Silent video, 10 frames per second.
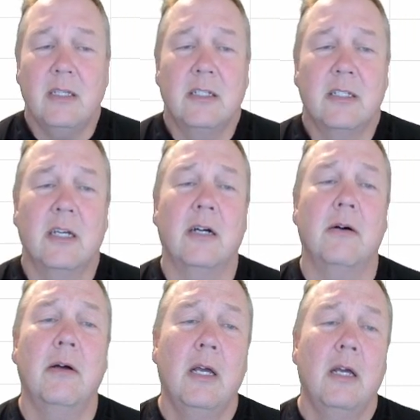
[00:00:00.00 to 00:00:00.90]

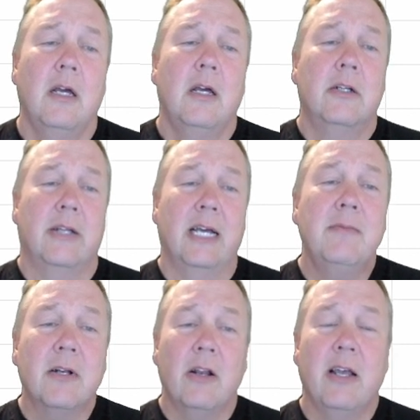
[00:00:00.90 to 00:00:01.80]
So, so that's
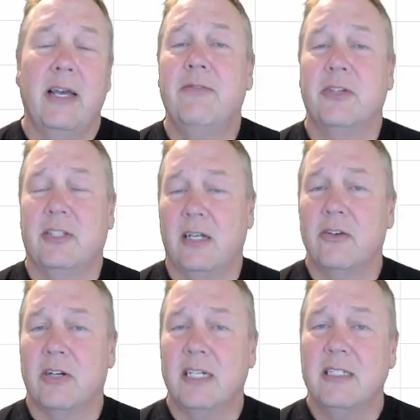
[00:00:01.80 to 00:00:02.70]
about all I have for
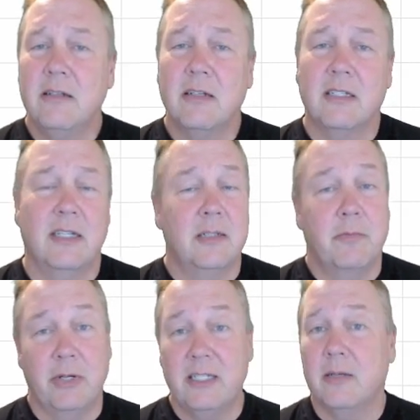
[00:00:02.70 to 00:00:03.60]
salad dressing. Like I said, it's a
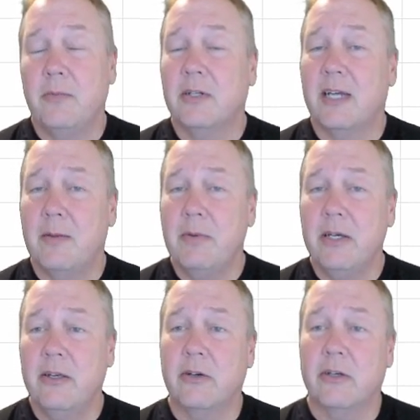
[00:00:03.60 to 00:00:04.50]
pretty simple
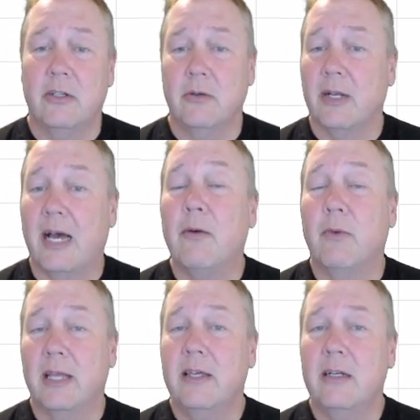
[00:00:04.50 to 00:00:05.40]
topic. You can do a lot
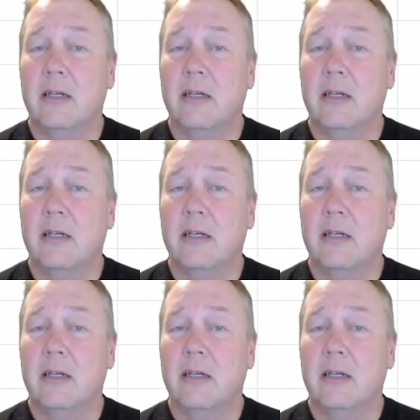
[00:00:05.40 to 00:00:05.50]
with it.